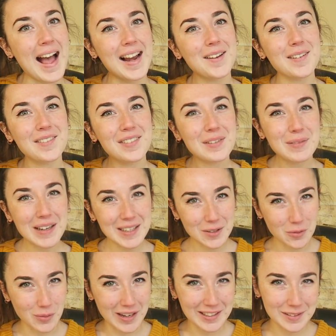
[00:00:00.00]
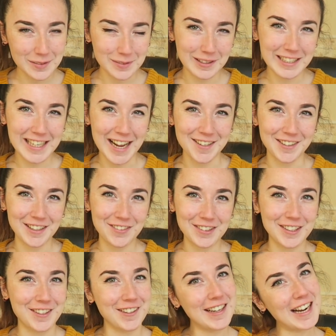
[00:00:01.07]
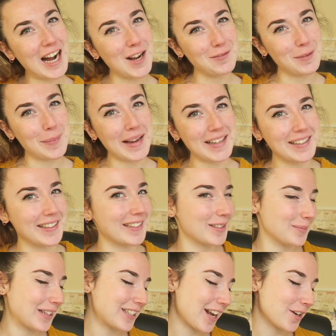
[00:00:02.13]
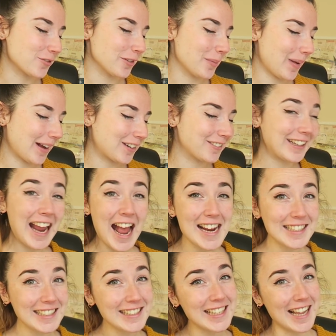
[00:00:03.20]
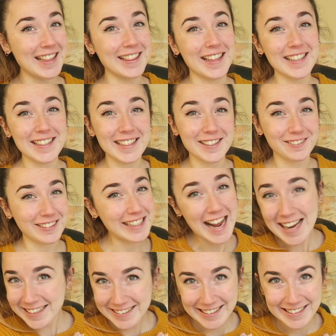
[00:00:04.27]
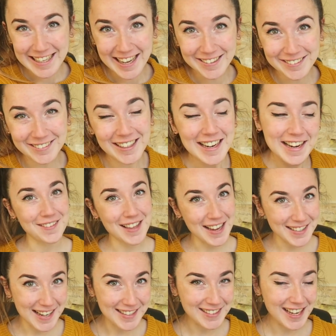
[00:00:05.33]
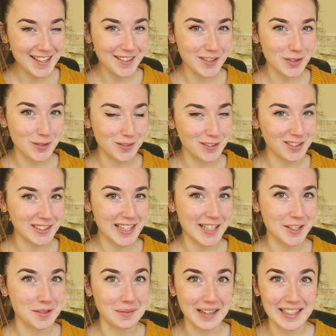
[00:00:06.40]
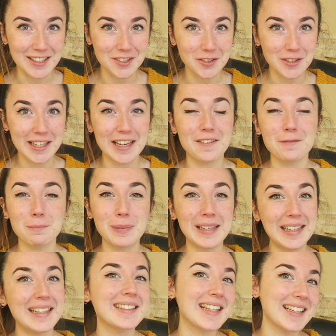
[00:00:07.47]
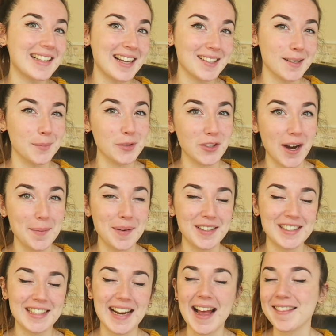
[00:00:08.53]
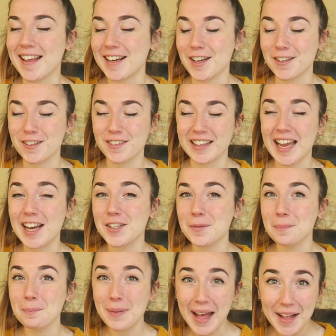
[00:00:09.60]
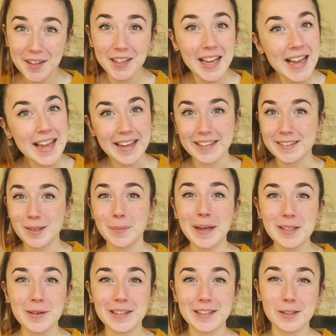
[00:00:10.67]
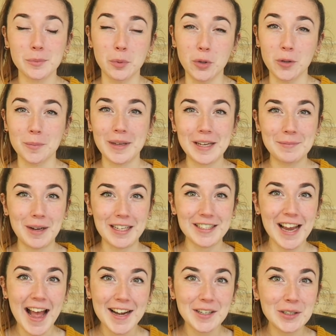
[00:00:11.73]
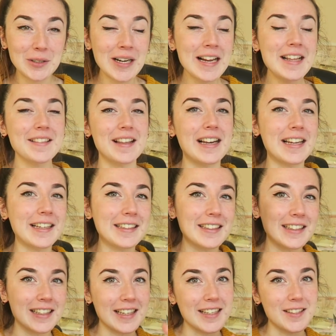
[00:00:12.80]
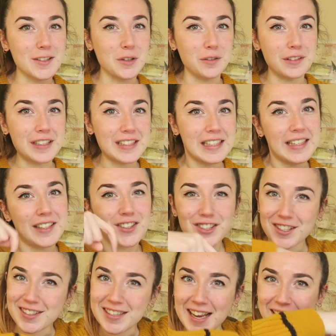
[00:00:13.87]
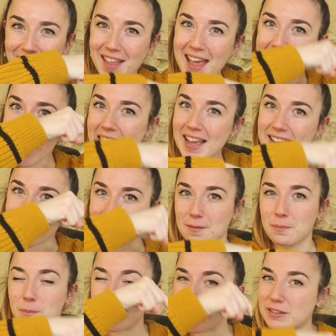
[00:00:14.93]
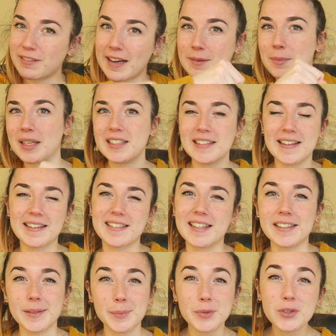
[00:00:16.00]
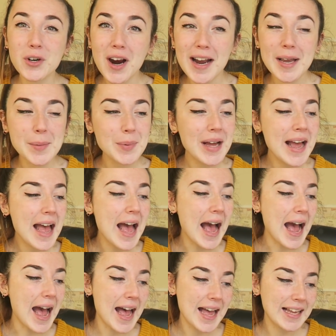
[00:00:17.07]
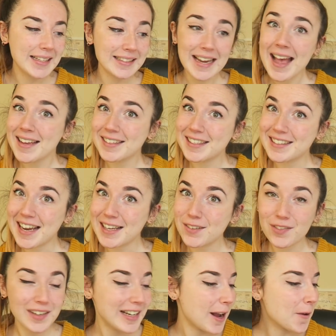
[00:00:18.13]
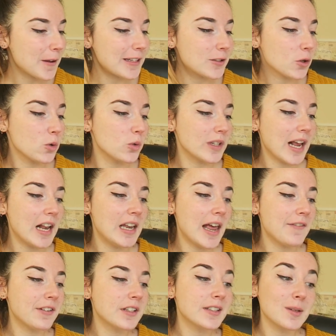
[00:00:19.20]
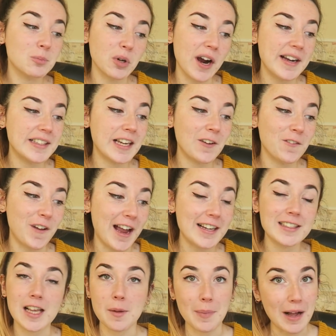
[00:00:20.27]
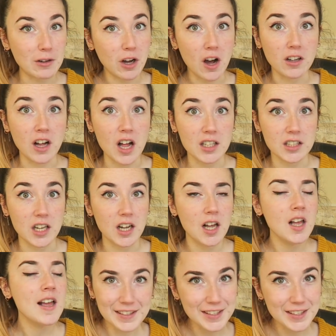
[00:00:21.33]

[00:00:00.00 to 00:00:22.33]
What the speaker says: Hello everyone, welcome to my channel. If you're new here, I'm Rebecca. This is my channel, Rebecca Reacts. This is a reaction channel. If that sounds like the sort of content you might enjoy, please hit that subscribe button and that notification bell. It's the best way to support me and my channel. The link is obviously just down there, that big red button that says subscribe. And yeah, today's video is called 11 Surprising Facts About Kolkata.